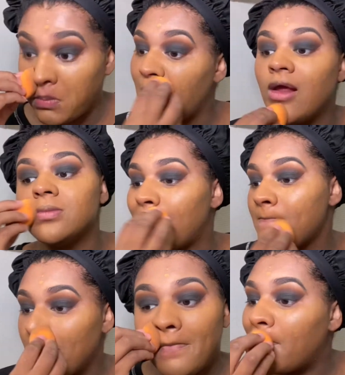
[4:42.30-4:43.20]
350
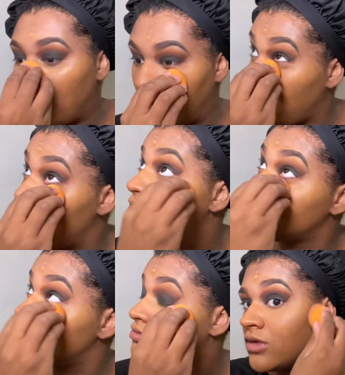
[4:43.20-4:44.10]
Somalia,
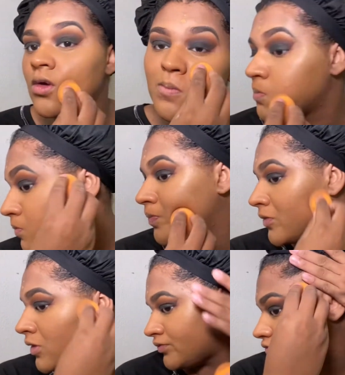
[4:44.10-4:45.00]
and I'm using
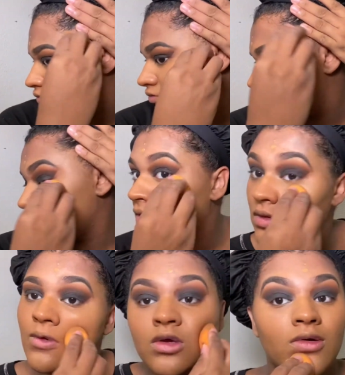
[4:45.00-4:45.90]
a Real
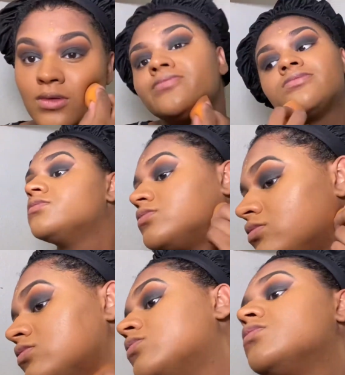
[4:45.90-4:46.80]
Techniques beauty
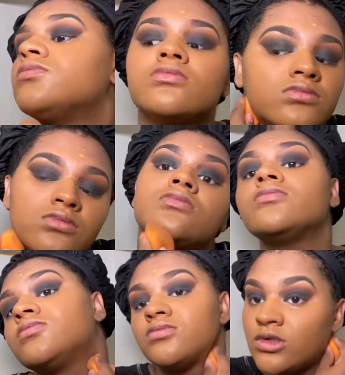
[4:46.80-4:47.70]
blender,
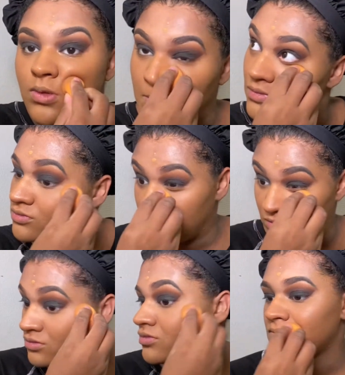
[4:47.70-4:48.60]
and I
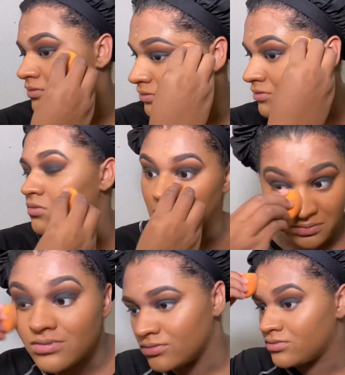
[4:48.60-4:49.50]
shall blend this out all
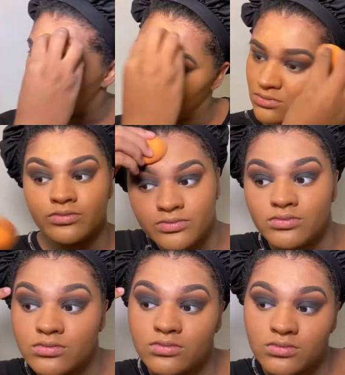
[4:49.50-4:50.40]
over my
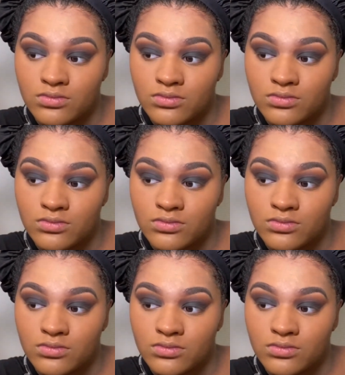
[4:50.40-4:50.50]
skin.